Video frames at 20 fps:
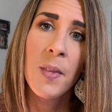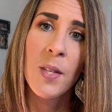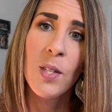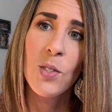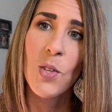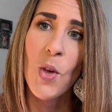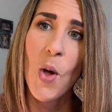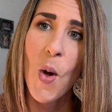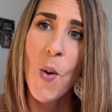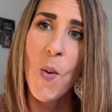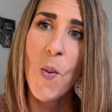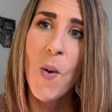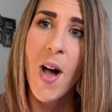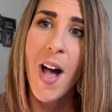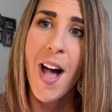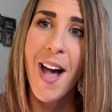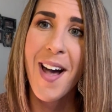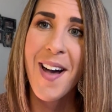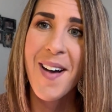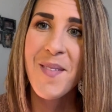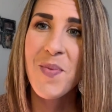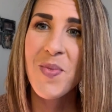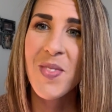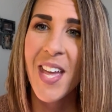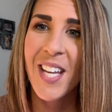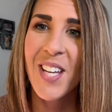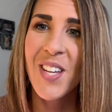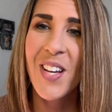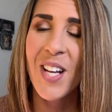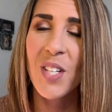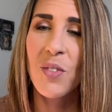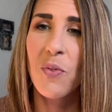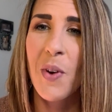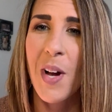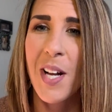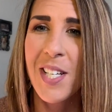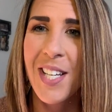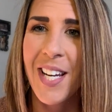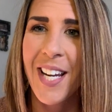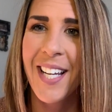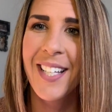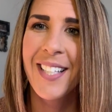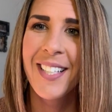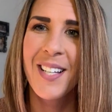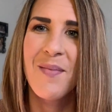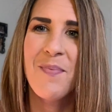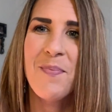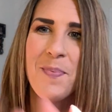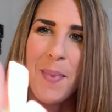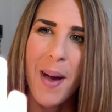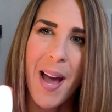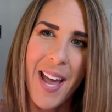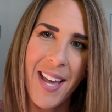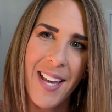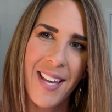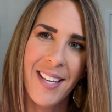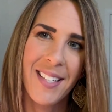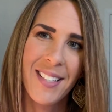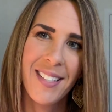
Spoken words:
So thank you guys for watching. Bye.